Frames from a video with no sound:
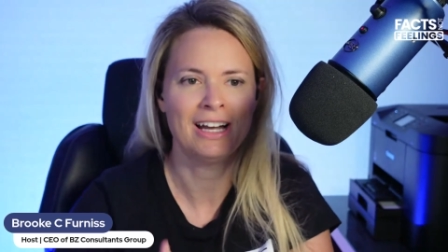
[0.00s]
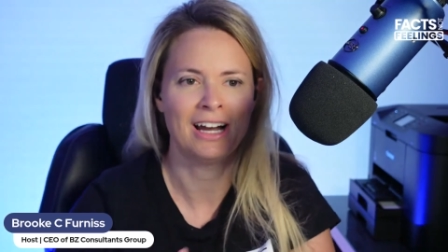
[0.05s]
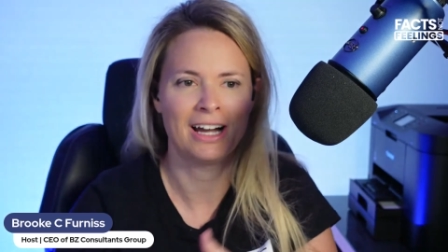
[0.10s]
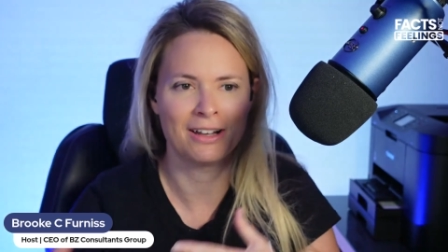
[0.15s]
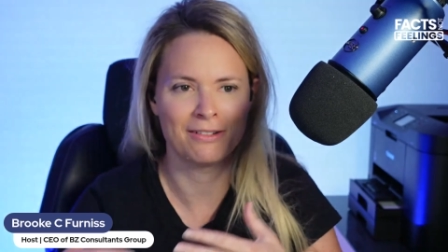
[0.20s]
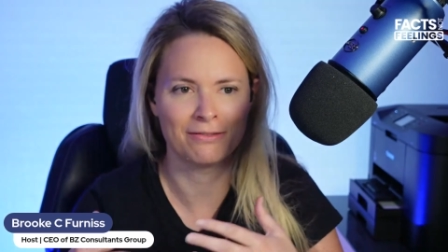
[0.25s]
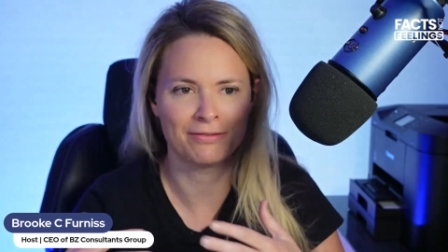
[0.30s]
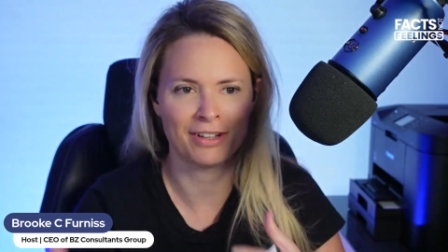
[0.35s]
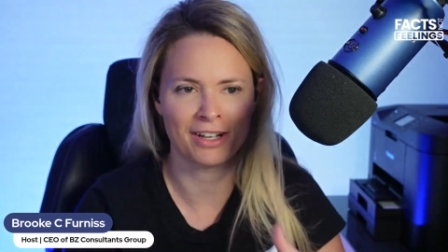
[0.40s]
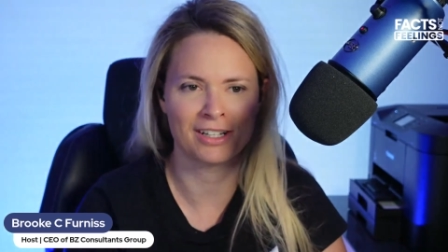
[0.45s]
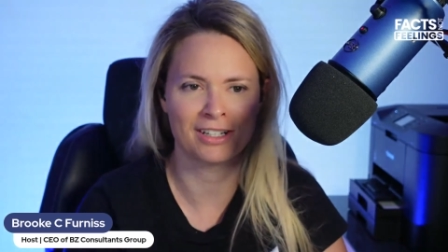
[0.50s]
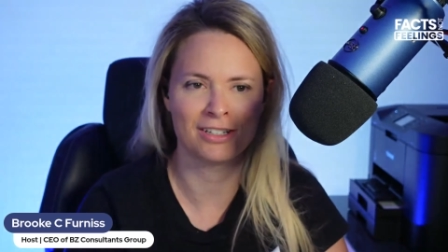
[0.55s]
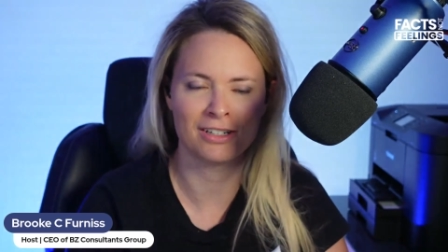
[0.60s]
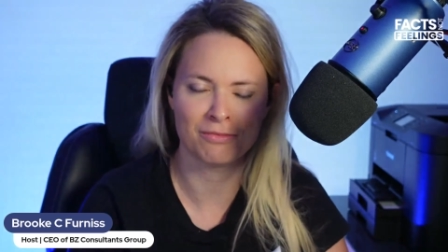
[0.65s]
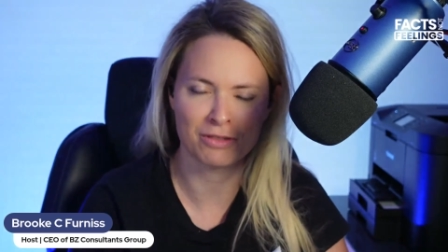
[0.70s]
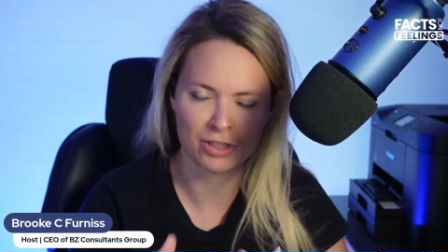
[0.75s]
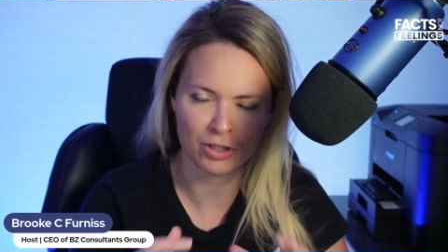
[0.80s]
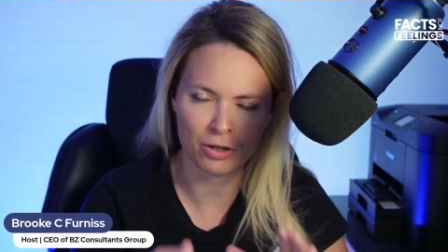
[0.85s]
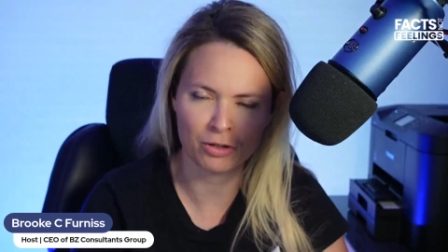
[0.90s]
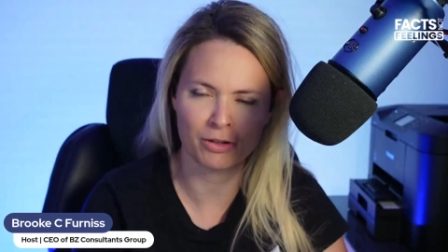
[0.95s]
I'm flying
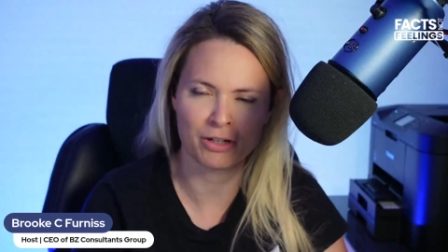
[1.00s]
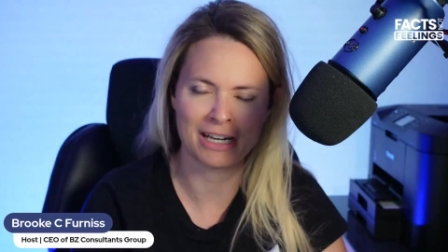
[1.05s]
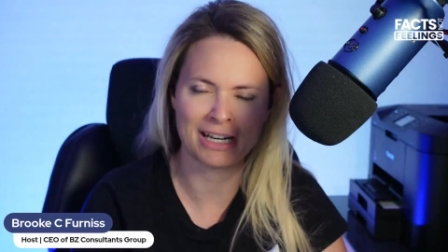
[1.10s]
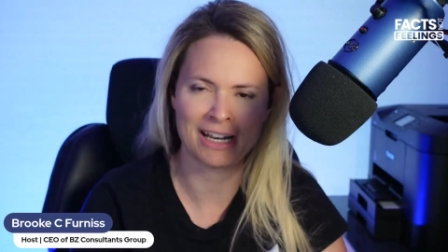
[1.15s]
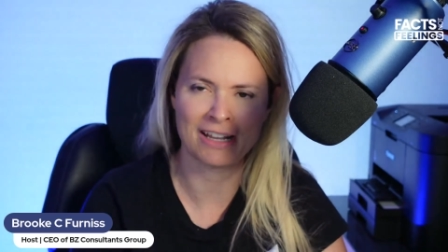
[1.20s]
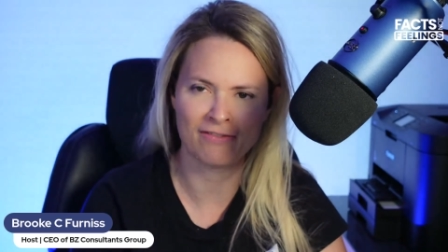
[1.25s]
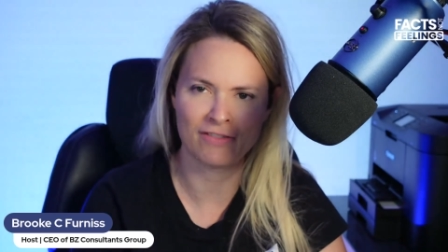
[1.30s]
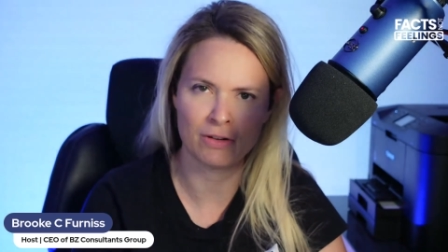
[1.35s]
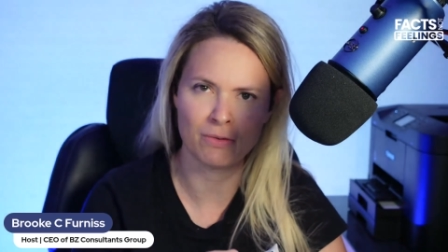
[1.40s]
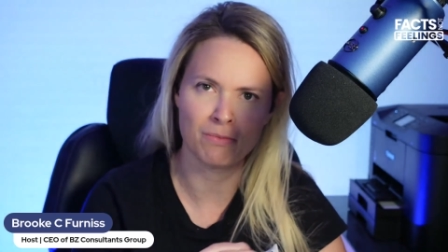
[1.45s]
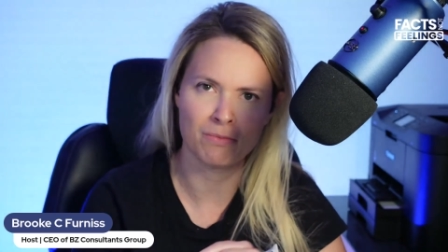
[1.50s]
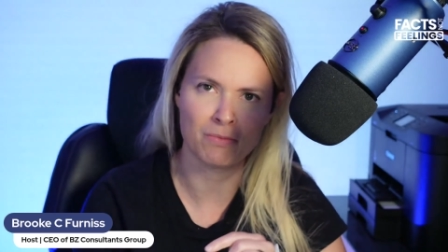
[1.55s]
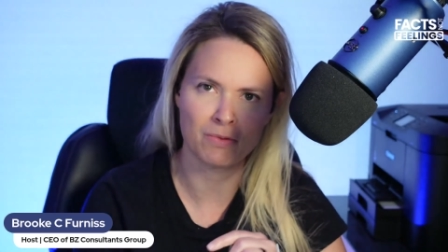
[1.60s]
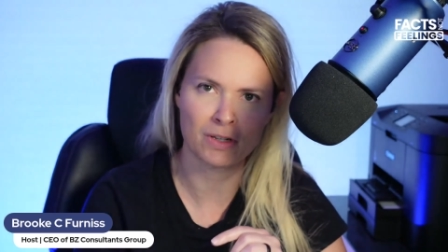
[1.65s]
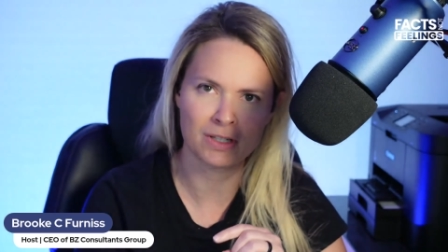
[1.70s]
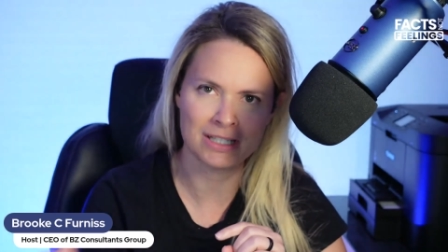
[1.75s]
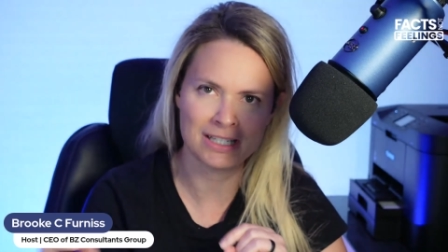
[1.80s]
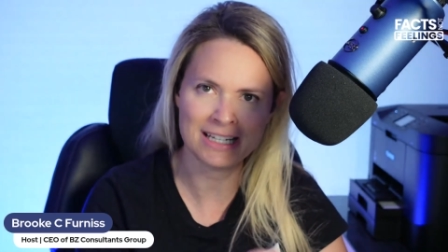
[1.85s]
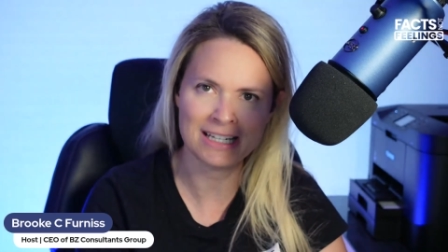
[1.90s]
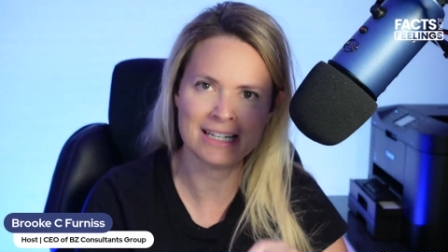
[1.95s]
solo. And if you
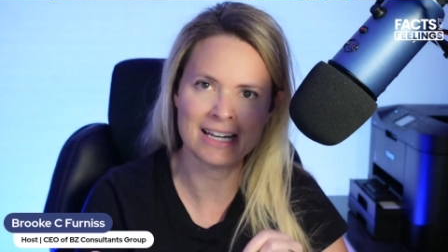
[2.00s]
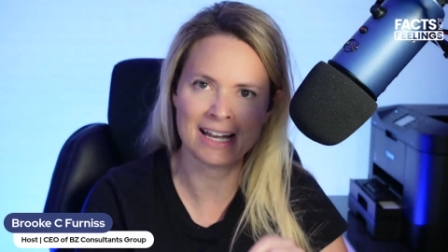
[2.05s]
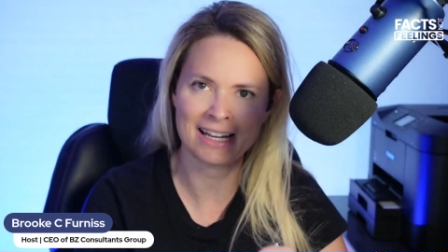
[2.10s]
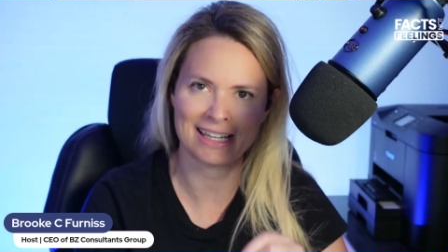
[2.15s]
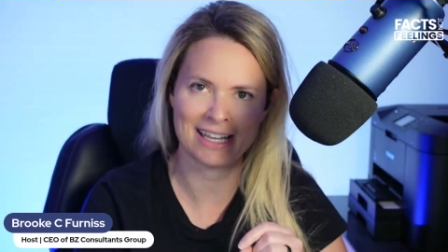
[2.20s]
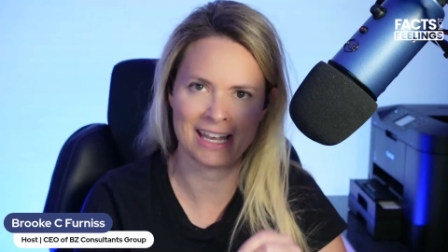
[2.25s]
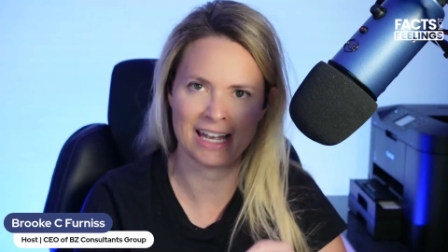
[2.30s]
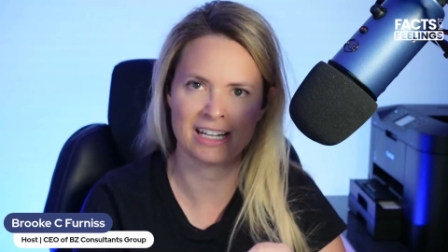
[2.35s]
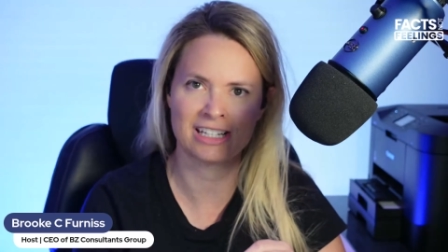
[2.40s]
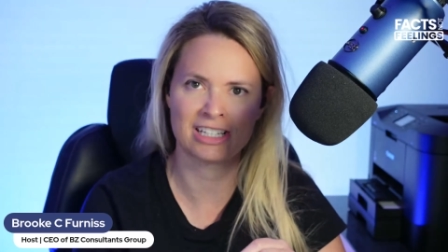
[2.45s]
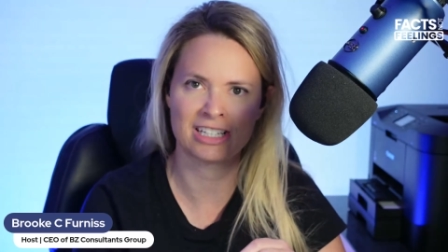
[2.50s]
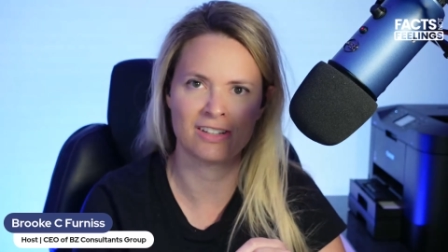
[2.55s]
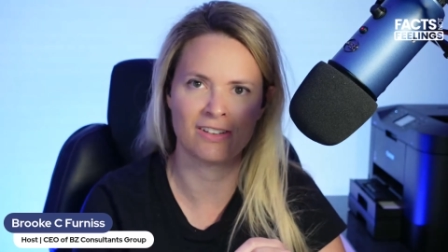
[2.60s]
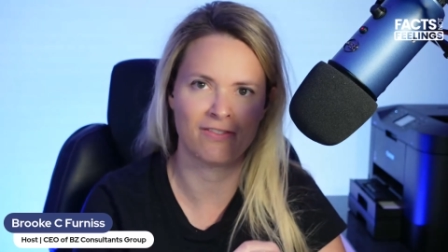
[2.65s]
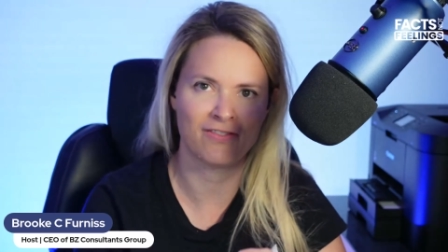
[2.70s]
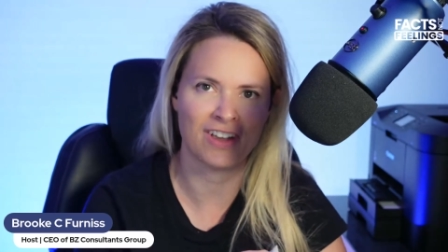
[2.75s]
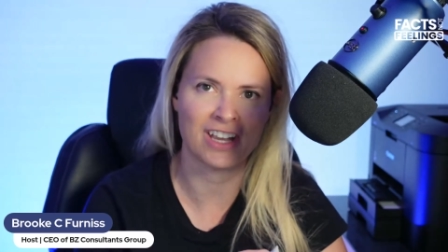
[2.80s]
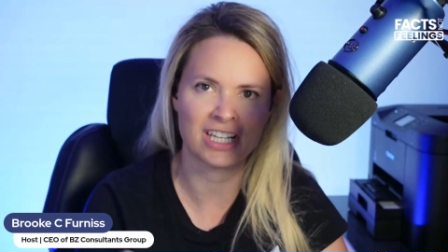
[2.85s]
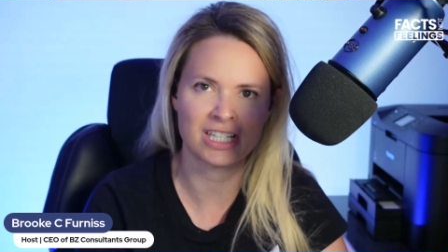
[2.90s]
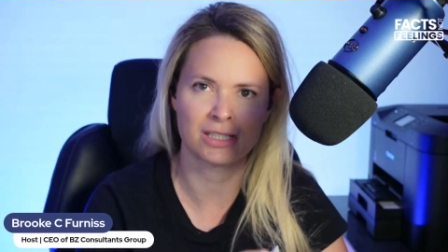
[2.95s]
did not catch the
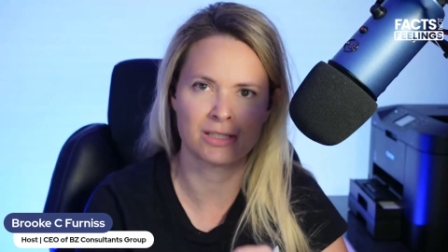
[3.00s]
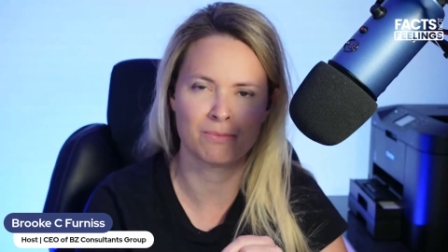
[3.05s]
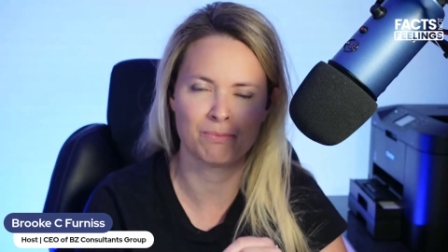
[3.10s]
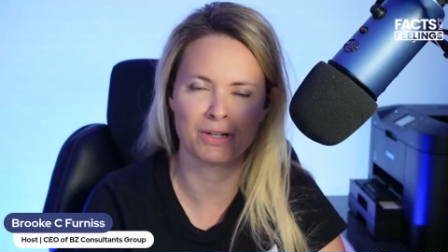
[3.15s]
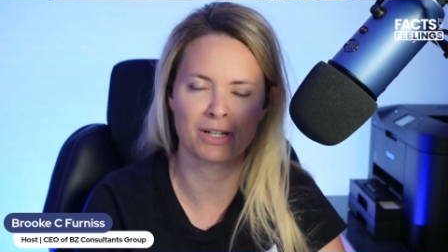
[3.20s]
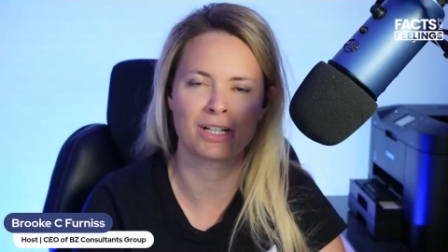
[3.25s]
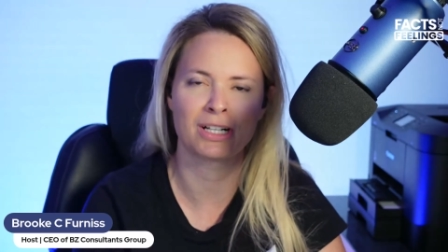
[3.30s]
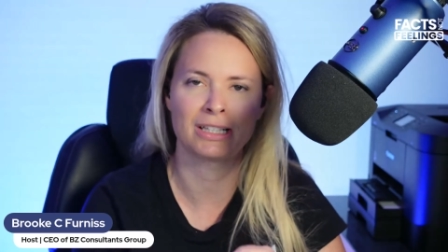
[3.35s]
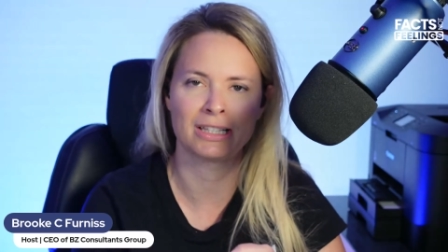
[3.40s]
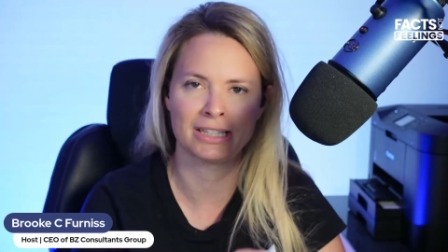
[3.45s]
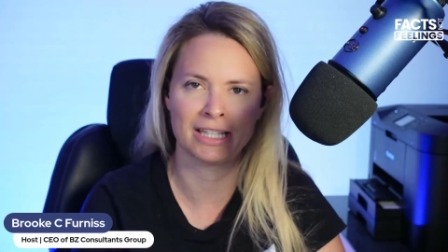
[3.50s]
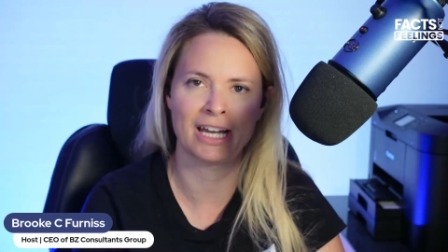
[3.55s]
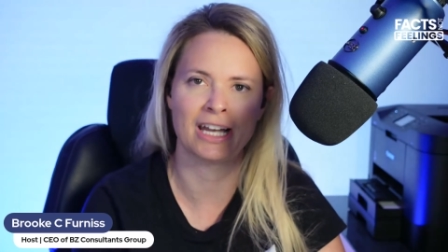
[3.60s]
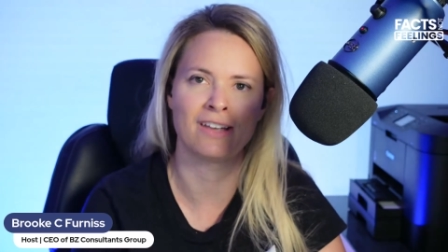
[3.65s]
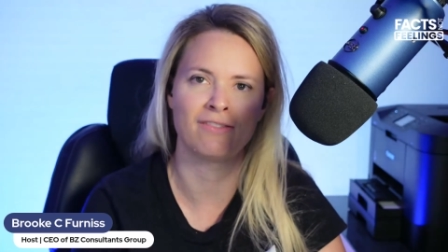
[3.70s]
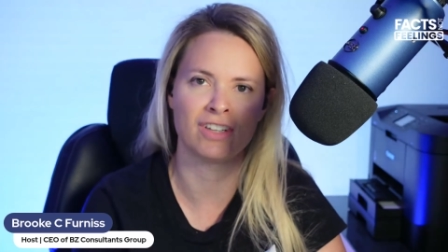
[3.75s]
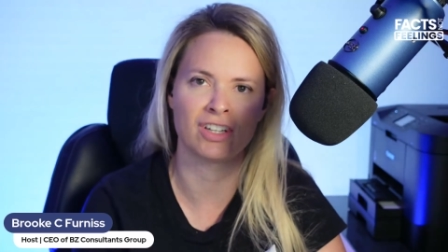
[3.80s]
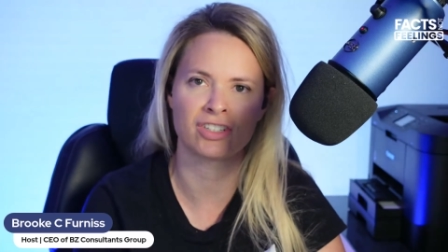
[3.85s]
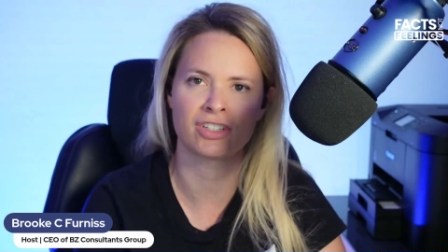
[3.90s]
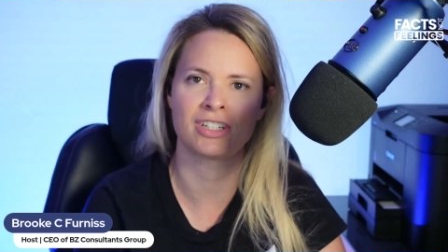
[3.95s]
Facebook
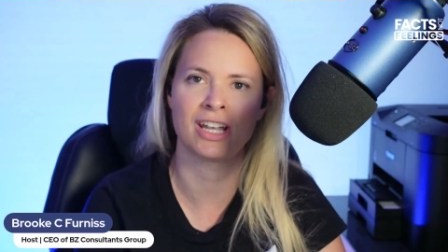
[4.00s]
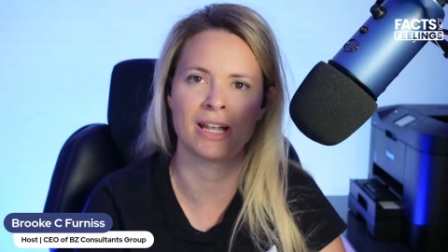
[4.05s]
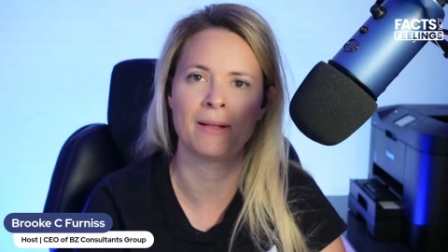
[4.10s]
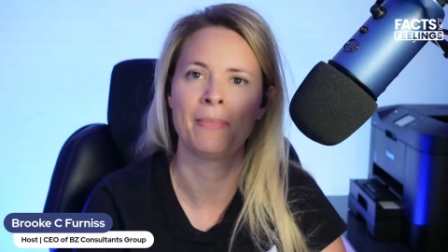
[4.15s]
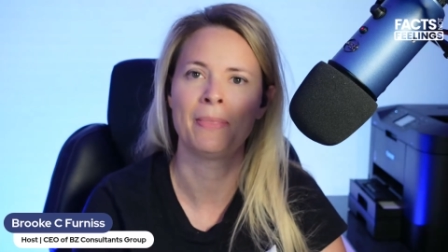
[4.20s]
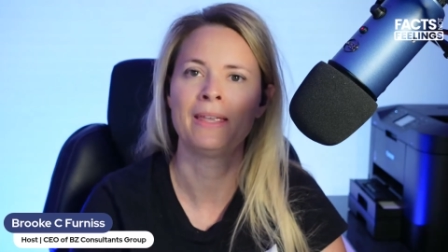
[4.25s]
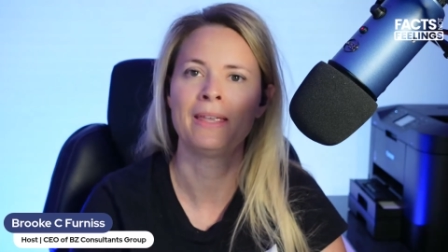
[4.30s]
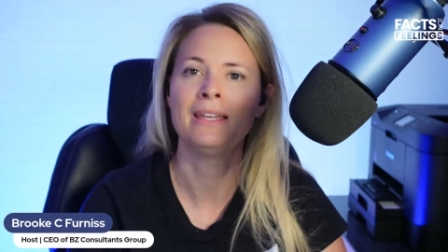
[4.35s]
Live yesterday,